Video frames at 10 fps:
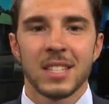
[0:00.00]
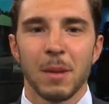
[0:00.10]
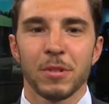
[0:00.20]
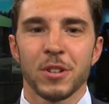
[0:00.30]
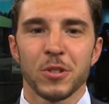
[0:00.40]

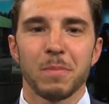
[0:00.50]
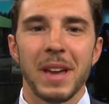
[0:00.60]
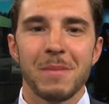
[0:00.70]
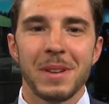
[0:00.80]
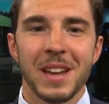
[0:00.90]
Temperatures
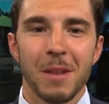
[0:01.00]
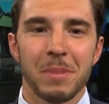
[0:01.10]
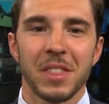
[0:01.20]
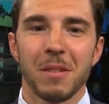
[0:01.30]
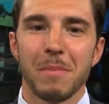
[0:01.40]
may be
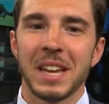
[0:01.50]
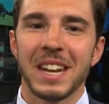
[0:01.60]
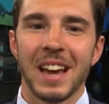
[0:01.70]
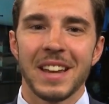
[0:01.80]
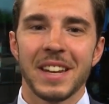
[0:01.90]
up in the
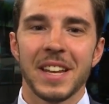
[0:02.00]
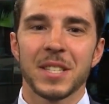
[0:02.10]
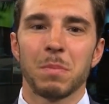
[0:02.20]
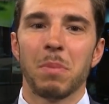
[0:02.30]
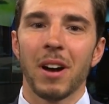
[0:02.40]
mid
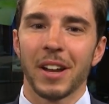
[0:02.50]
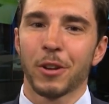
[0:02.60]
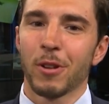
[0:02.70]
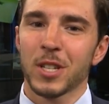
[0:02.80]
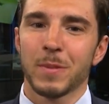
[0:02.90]
90s,
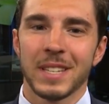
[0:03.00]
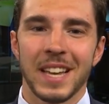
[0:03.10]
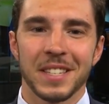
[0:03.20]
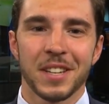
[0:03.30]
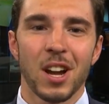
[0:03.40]
but
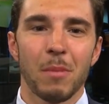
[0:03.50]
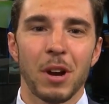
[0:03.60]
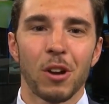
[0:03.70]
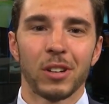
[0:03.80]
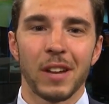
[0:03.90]
Christmas has
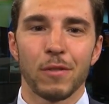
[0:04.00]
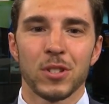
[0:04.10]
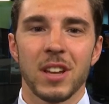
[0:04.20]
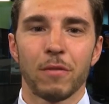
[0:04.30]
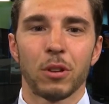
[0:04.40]
come early
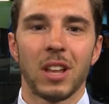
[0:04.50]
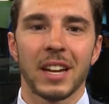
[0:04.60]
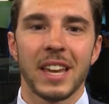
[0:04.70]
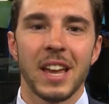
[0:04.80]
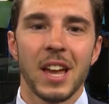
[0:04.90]
for several
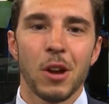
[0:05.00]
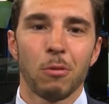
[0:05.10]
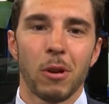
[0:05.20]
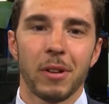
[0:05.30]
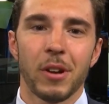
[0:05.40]
lucky
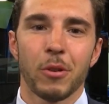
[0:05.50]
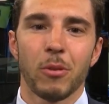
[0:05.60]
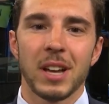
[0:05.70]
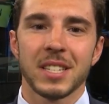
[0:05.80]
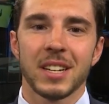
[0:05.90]

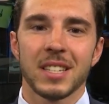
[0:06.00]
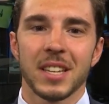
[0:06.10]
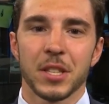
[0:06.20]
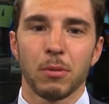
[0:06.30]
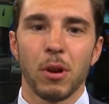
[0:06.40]
Roanoke residents as the